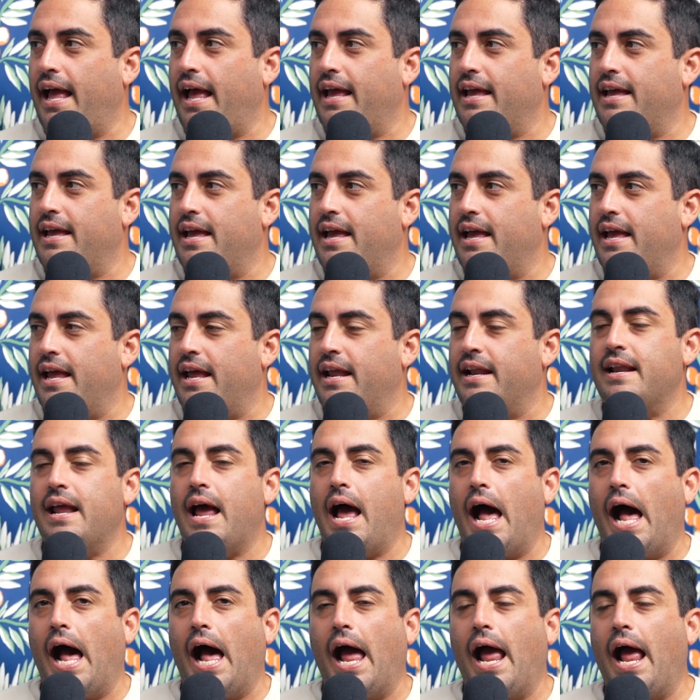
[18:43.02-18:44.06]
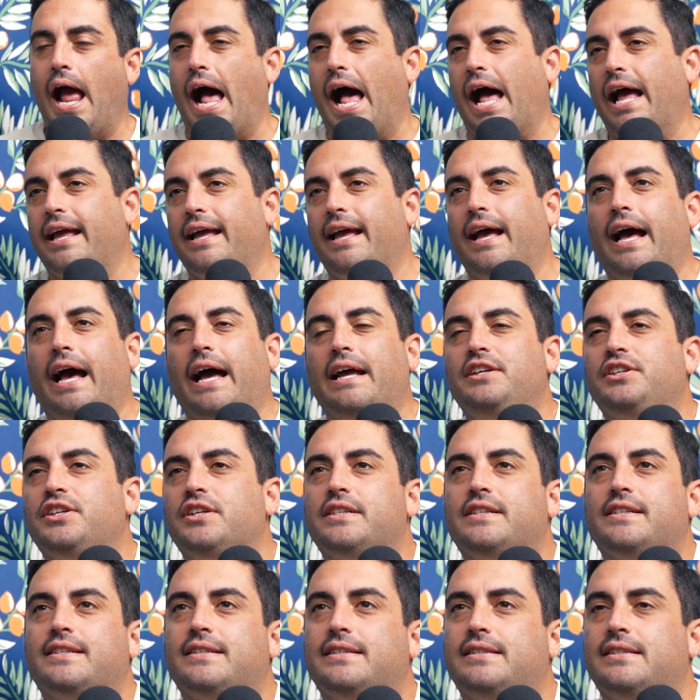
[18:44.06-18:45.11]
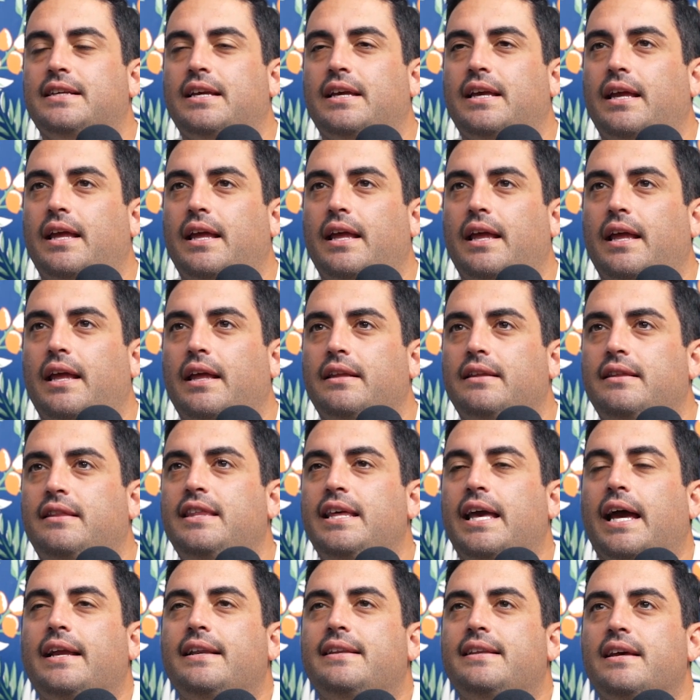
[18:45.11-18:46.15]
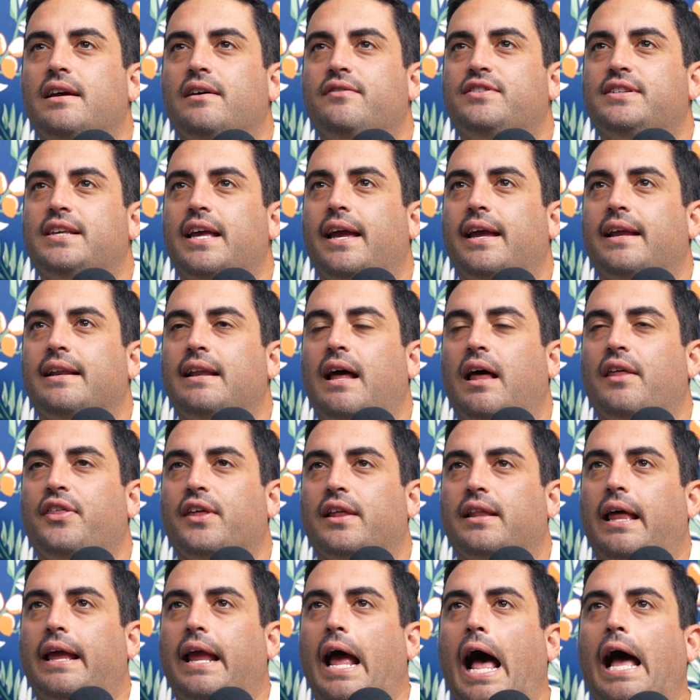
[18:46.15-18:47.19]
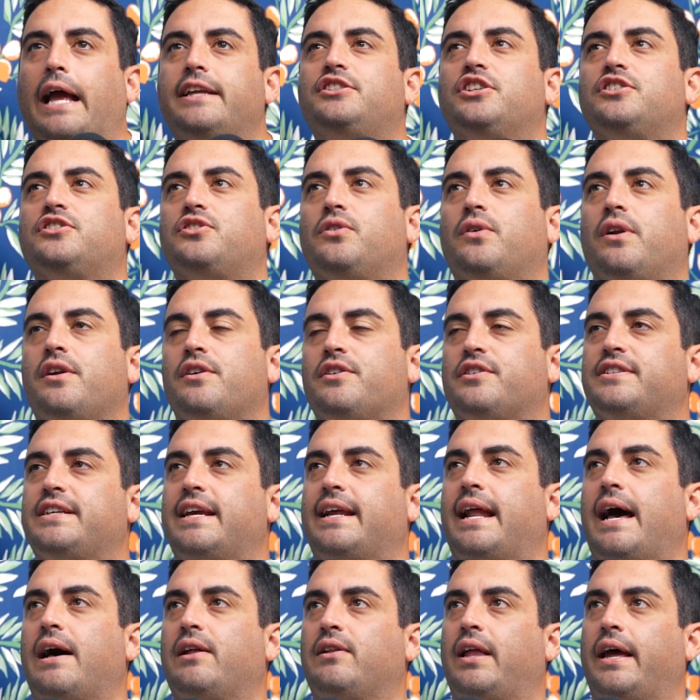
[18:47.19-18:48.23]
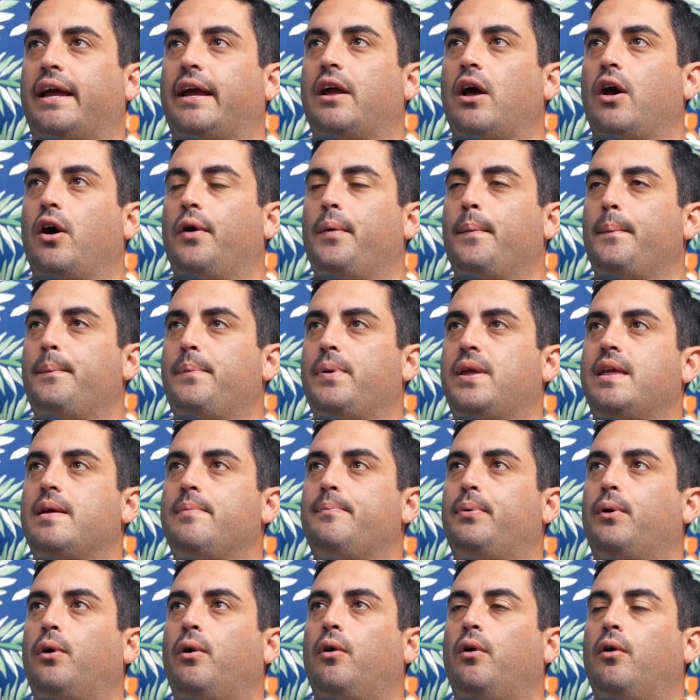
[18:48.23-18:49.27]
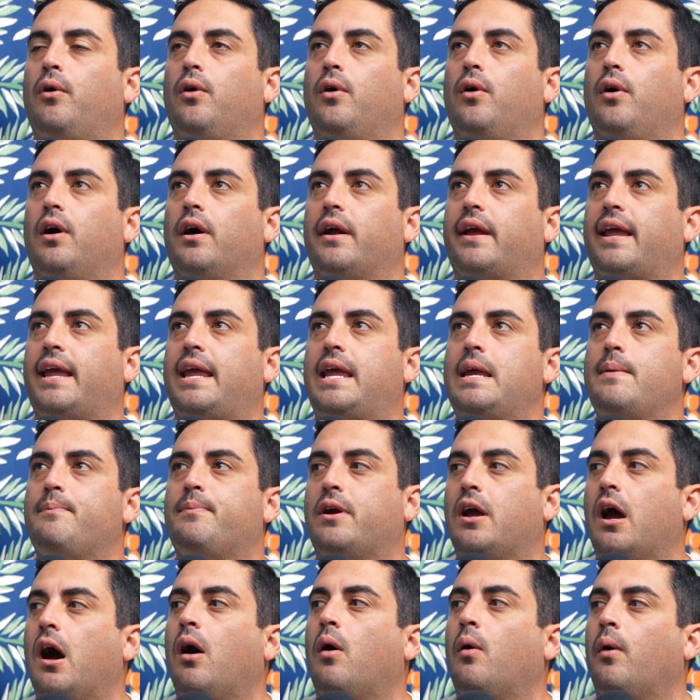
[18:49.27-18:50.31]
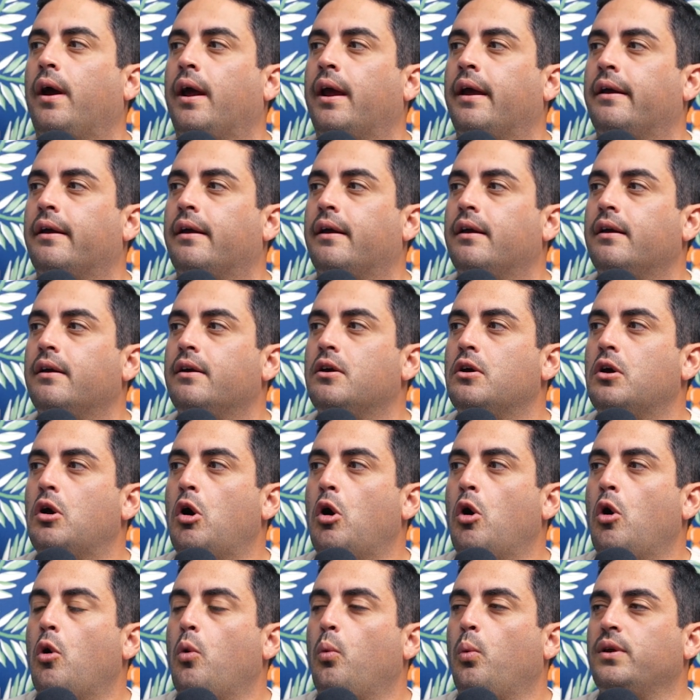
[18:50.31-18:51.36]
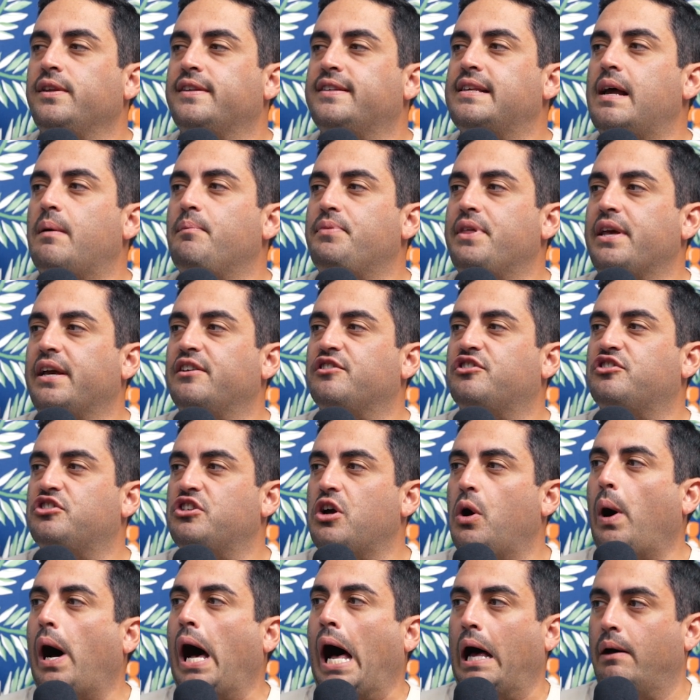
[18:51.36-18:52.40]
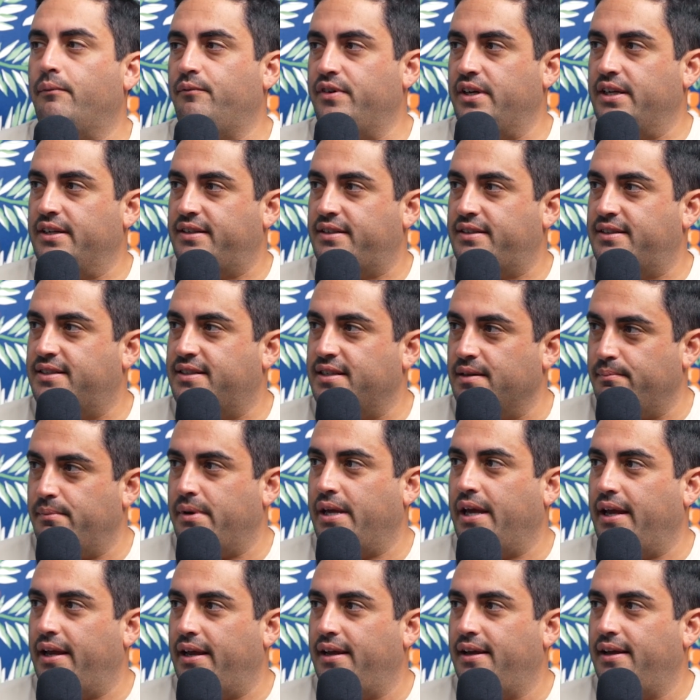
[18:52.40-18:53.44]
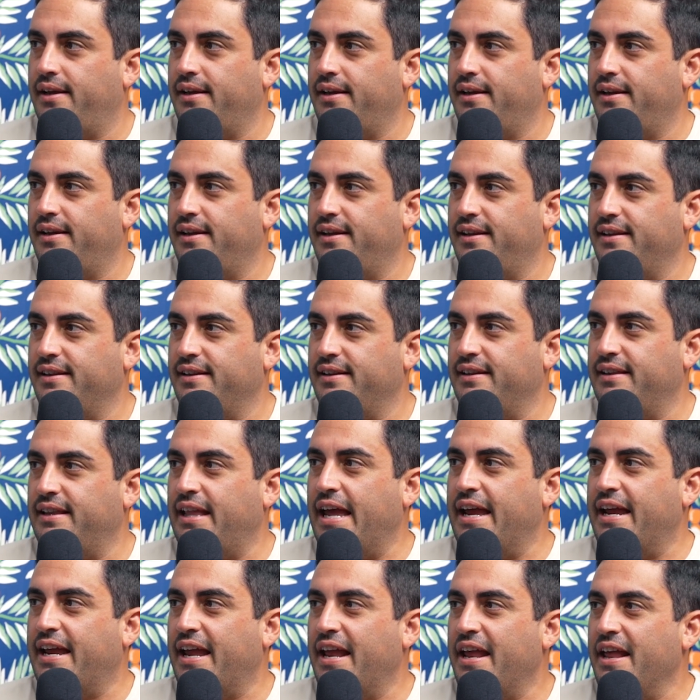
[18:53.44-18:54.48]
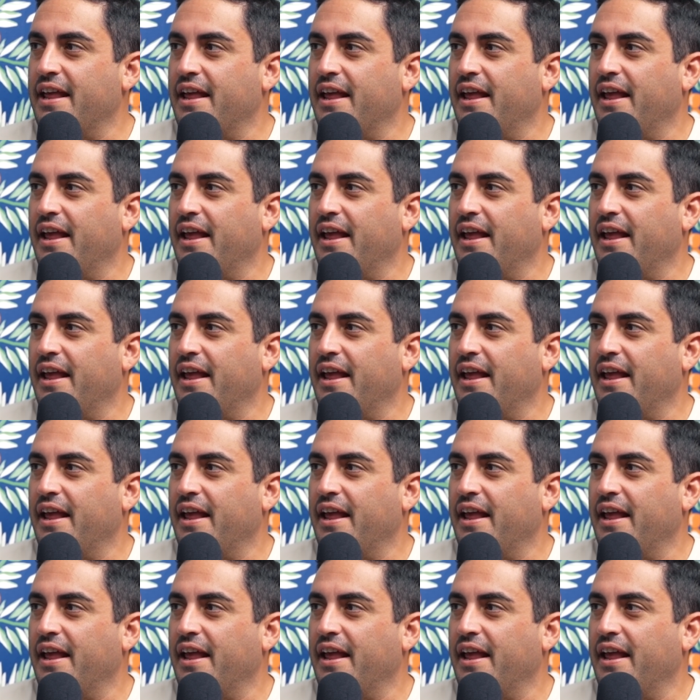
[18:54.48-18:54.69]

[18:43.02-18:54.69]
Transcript: and I just, the idea of saying nothing, like, I just don't understand how like people keep going when something is so obvious to me. Like,